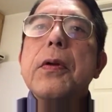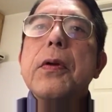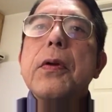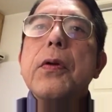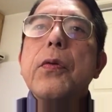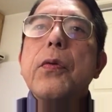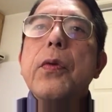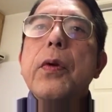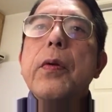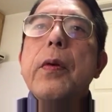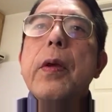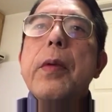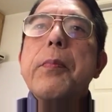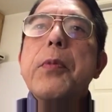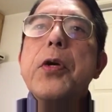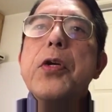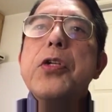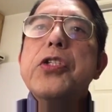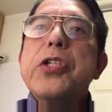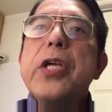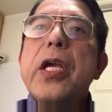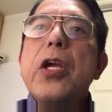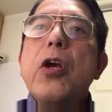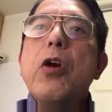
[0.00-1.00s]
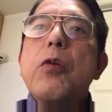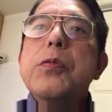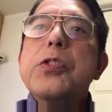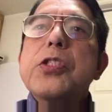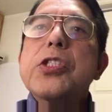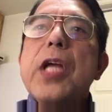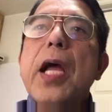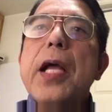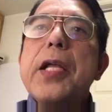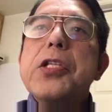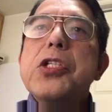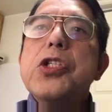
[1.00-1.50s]
We remember Jacob's
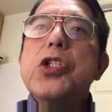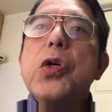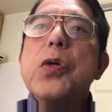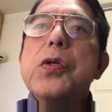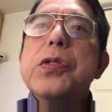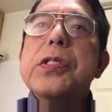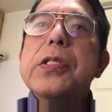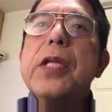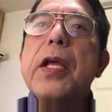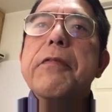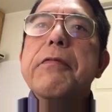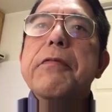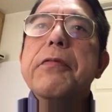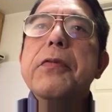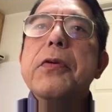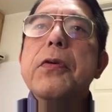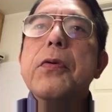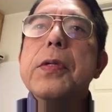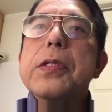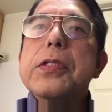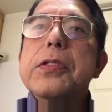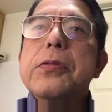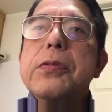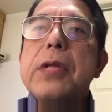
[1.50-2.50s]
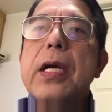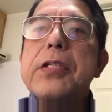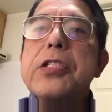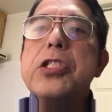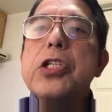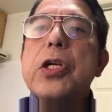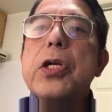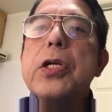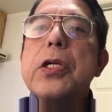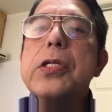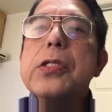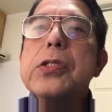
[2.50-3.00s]
son Joseph, who was
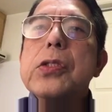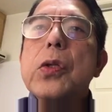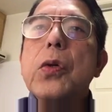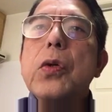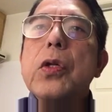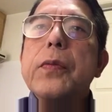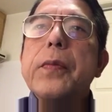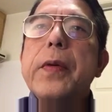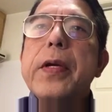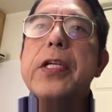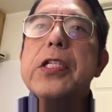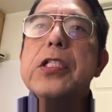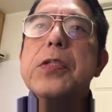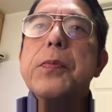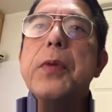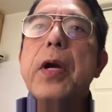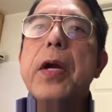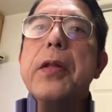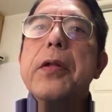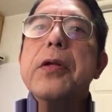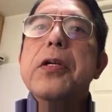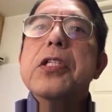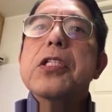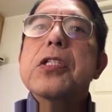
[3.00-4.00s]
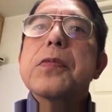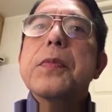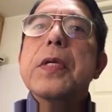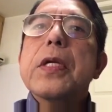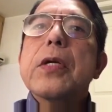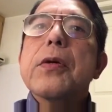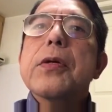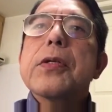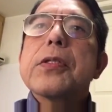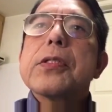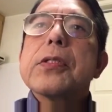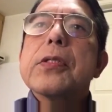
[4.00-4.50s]
tragically sold by his brothers,
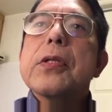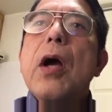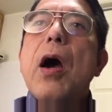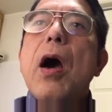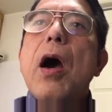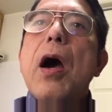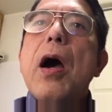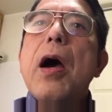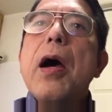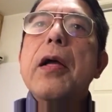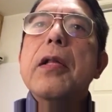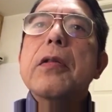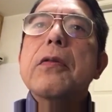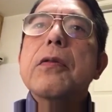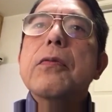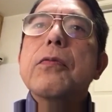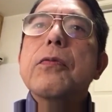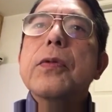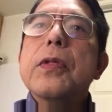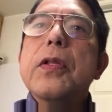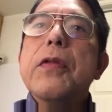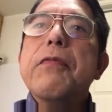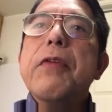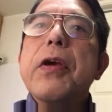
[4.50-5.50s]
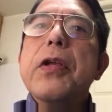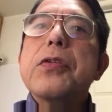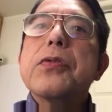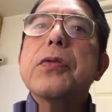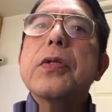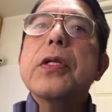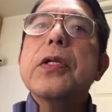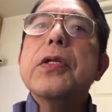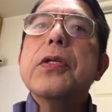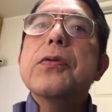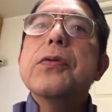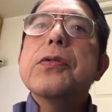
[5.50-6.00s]
because God would
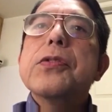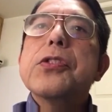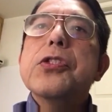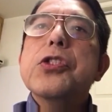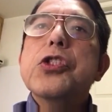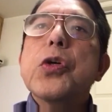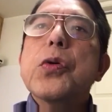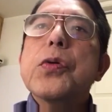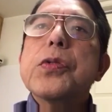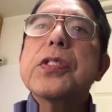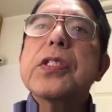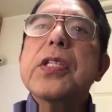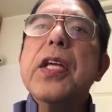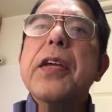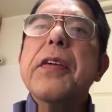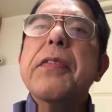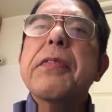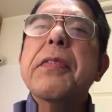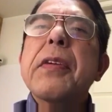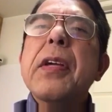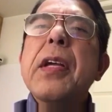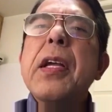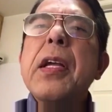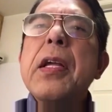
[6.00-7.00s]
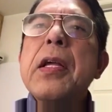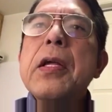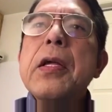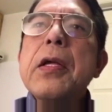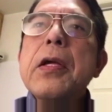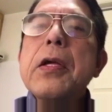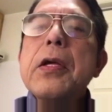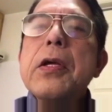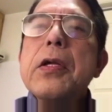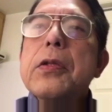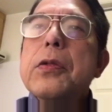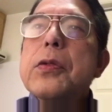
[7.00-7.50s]
eventually use Joseph
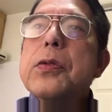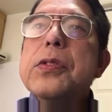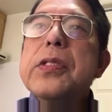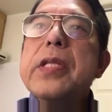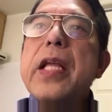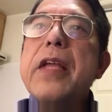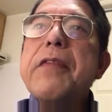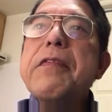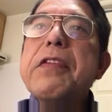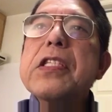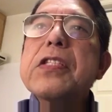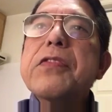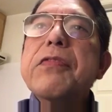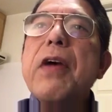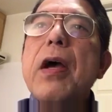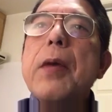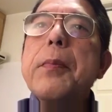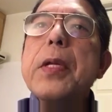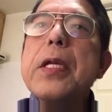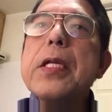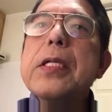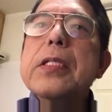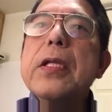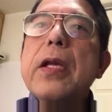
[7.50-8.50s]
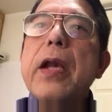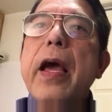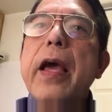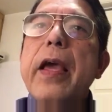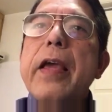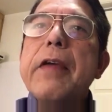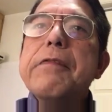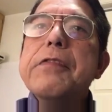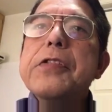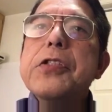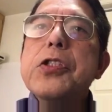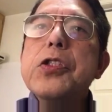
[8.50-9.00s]
to save his family's
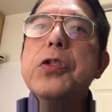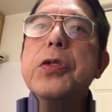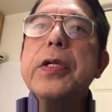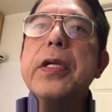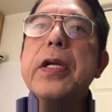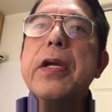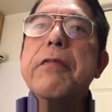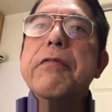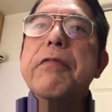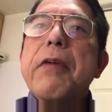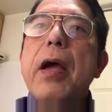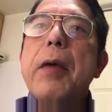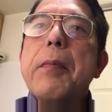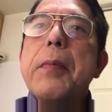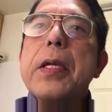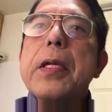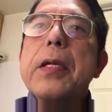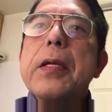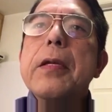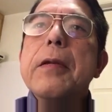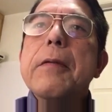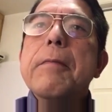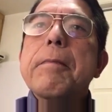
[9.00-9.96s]
lives during a famine.